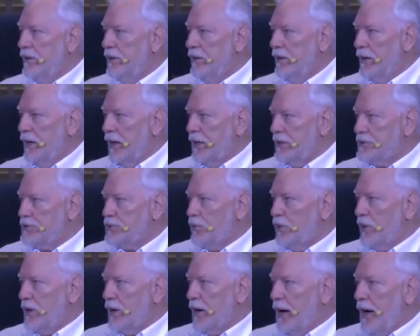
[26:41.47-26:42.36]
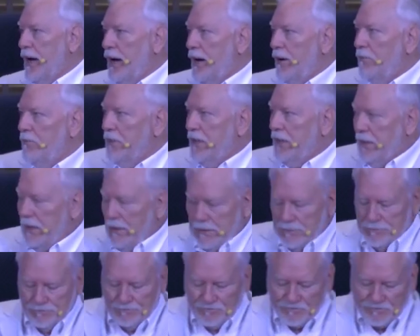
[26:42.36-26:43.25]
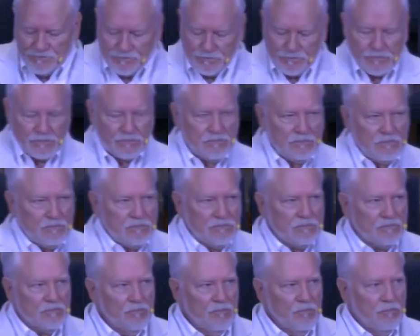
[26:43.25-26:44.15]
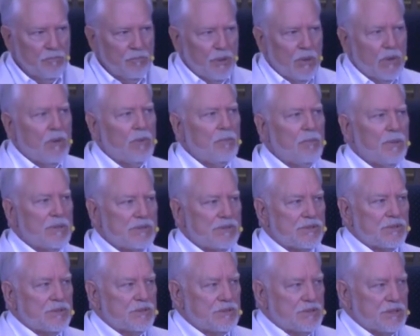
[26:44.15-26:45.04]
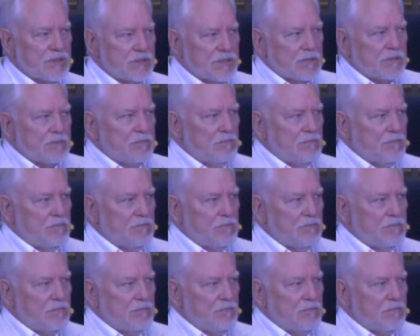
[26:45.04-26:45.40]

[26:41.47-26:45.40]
And I just wonder how many pulpits are just